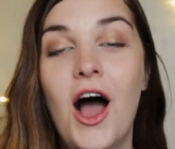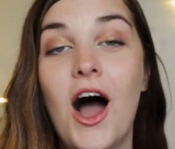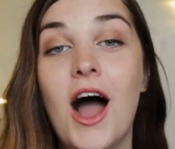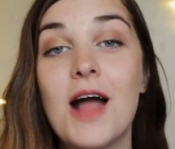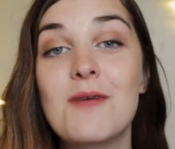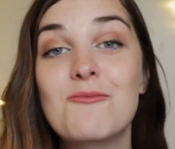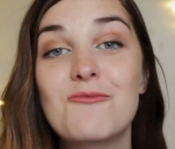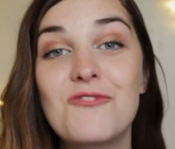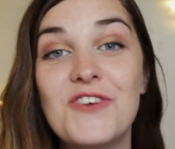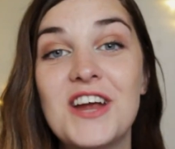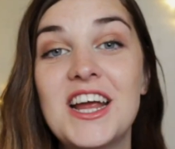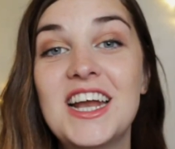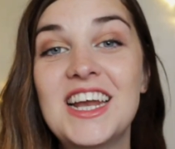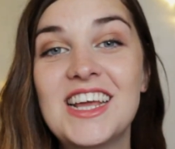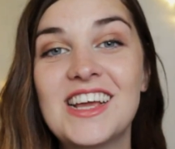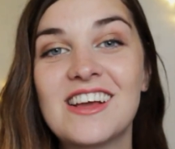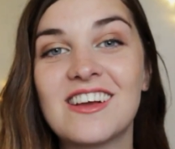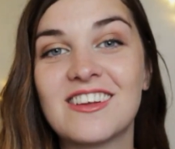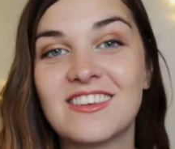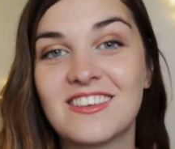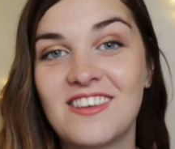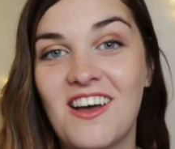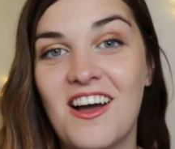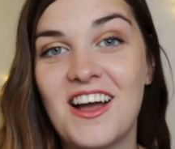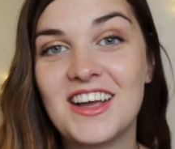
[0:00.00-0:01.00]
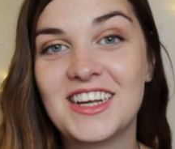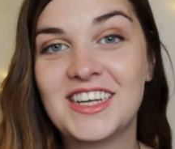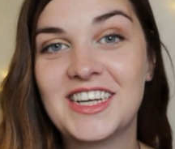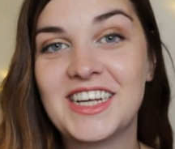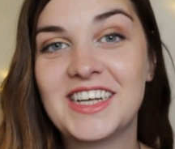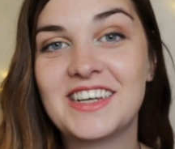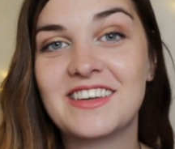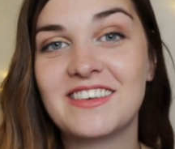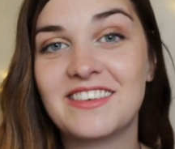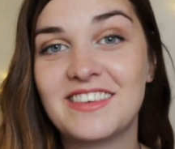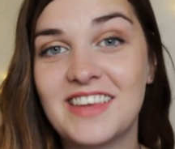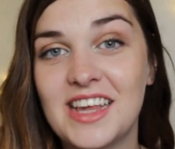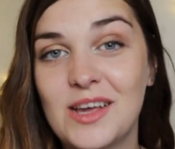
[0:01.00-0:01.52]
I'm really
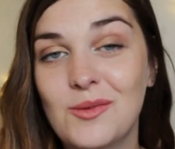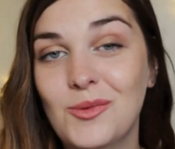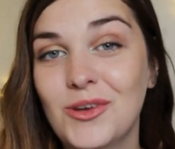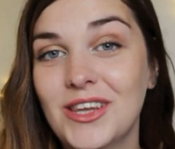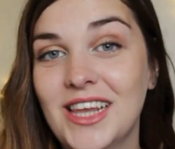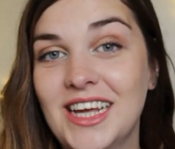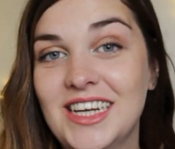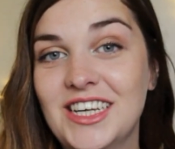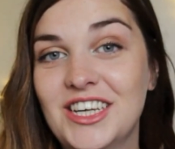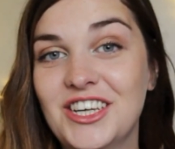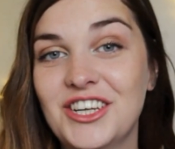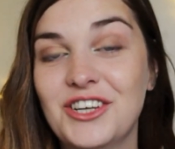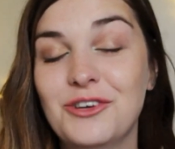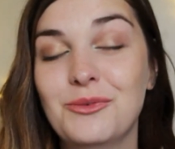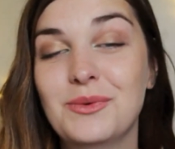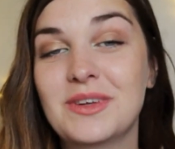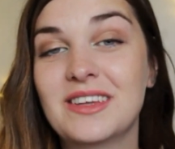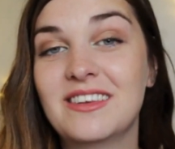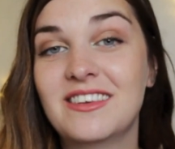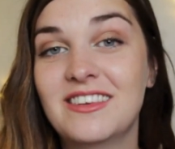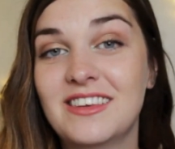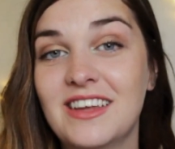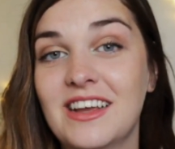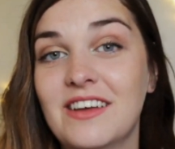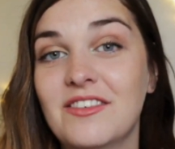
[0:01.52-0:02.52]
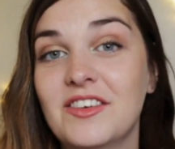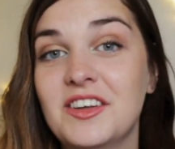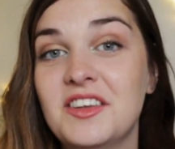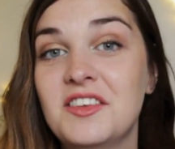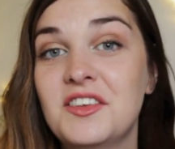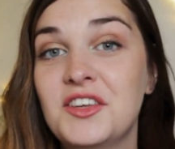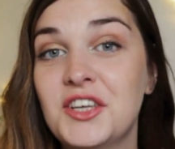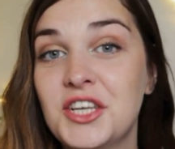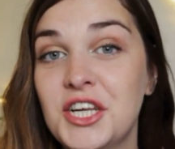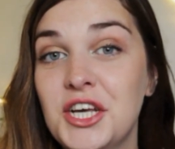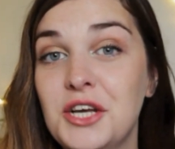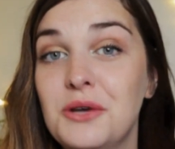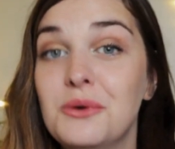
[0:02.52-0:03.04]
excited to see what they do with series
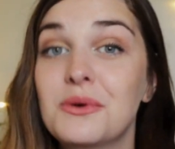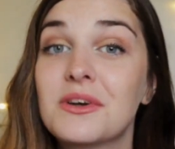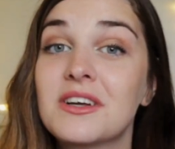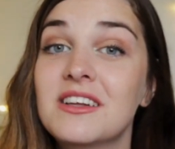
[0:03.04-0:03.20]
2,